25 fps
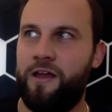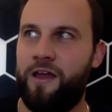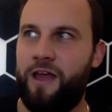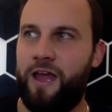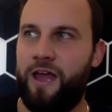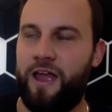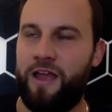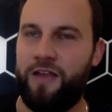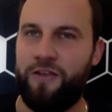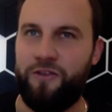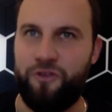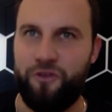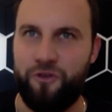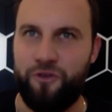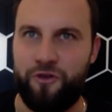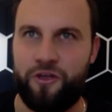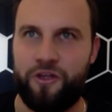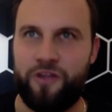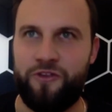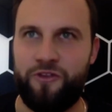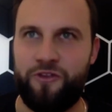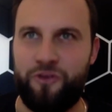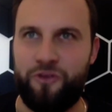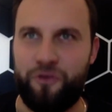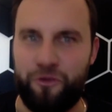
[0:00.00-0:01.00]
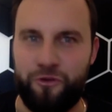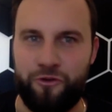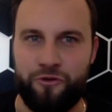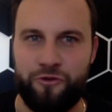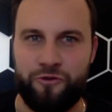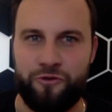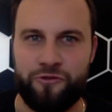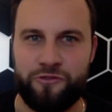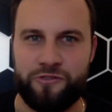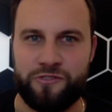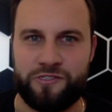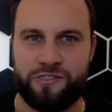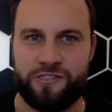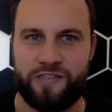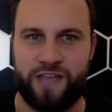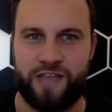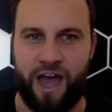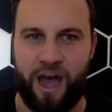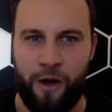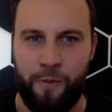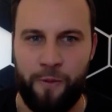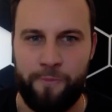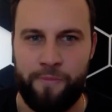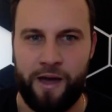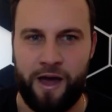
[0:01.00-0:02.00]
And you can use
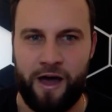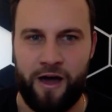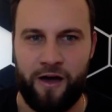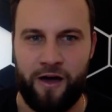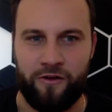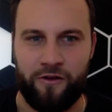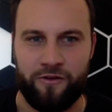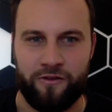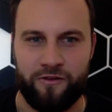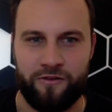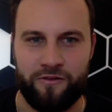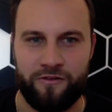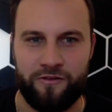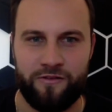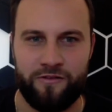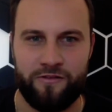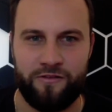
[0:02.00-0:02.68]
outbound,